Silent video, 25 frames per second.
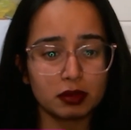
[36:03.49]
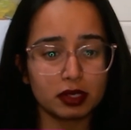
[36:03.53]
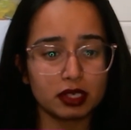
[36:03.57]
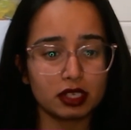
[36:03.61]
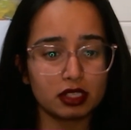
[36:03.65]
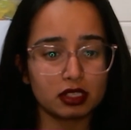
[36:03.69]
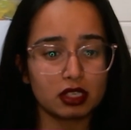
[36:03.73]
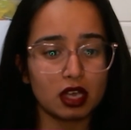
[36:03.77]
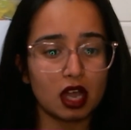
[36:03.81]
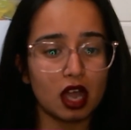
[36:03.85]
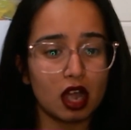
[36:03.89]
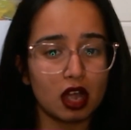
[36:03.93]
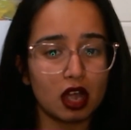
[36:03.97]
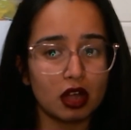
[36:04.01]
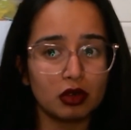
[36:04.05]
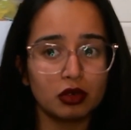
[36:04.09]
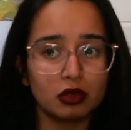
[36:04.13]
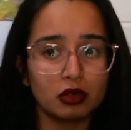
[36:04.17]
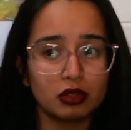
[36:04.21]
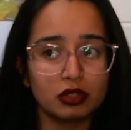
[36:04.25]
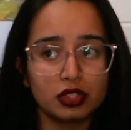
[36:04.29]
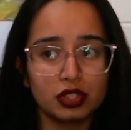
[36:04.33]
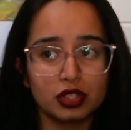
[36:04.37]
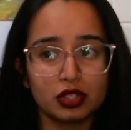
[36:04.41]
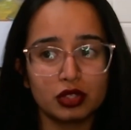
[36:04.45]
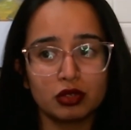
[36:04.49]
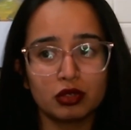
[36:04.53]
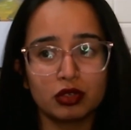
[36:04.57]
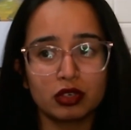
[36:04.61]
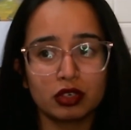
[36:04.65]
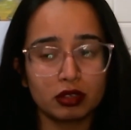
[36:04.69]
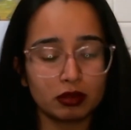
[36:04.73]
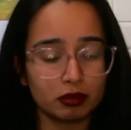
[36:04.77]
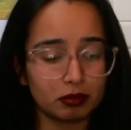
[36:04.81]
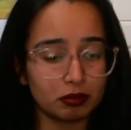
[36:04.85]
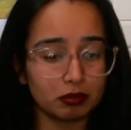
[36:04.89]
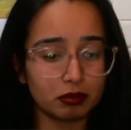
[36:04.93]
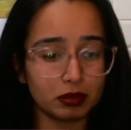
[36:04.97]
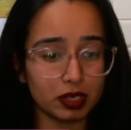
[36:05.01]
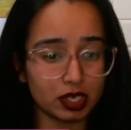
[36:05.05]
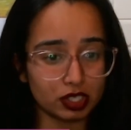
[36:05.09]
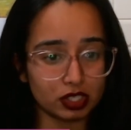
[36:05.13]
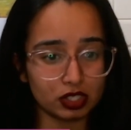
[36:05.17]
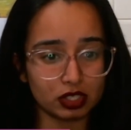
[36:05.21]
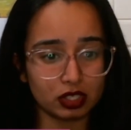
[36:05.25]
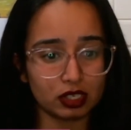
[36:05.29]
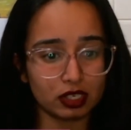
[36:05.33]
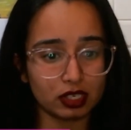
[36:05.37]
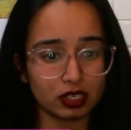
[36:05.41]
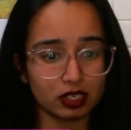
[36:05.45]
is how do you
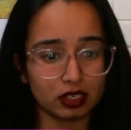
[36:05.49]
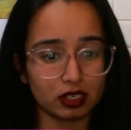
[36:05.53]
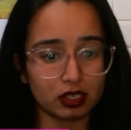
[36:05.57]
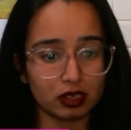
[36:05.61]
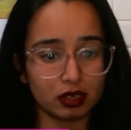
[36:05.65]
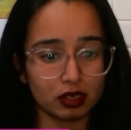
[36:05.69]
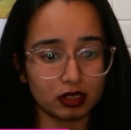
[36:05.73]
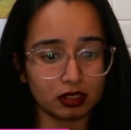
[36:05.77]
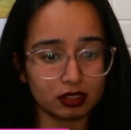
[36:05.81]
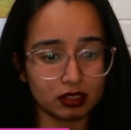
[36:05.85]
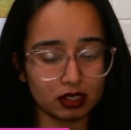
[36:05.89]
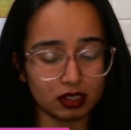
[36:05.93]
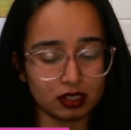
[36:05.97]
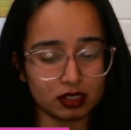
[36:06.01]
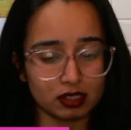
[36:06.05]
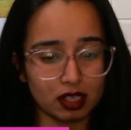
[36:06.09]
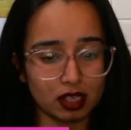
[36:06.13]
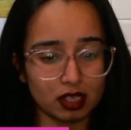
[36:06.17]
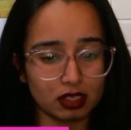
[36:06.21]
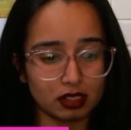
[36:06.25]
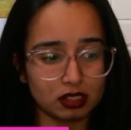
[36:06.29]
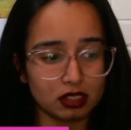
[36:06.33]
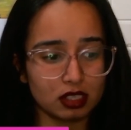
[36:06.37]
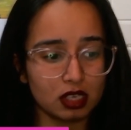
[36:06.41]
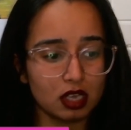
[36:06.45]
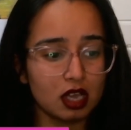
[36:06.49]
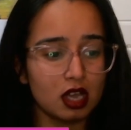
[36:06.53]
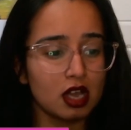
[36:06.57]
measure success?